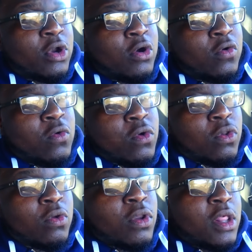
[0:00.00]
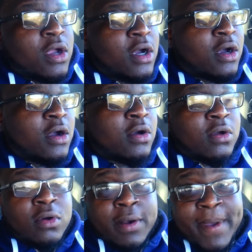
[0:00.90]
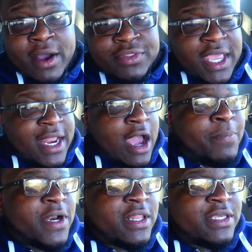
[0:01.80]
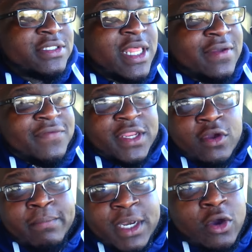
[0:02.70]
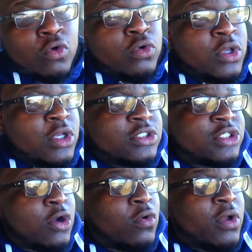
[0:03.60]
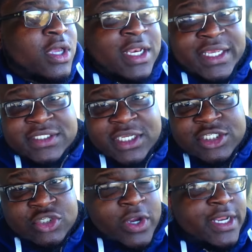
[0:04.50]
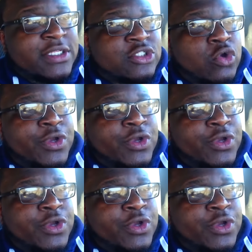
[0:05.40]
know uh, about that. I'll put a link to that video below. So let's get straight into